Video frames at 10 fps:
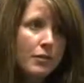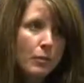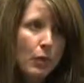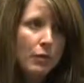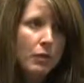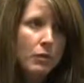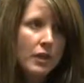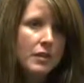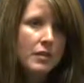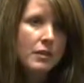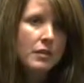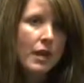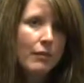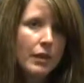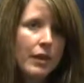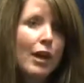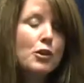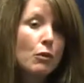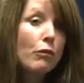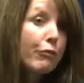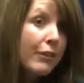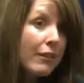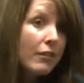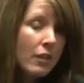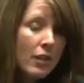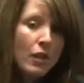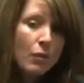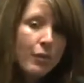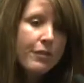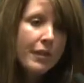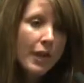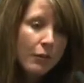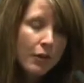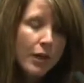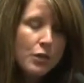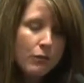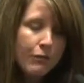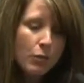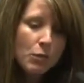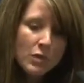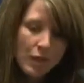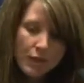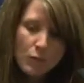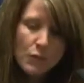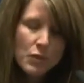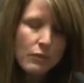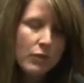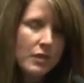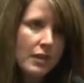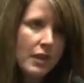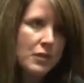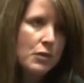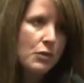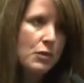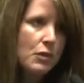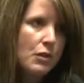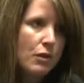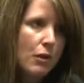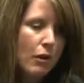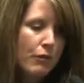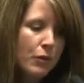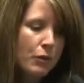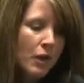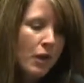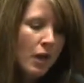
to the marketplace as having a natural fit with the aggregation firms like the ones you've listed, AdCentricity or RView.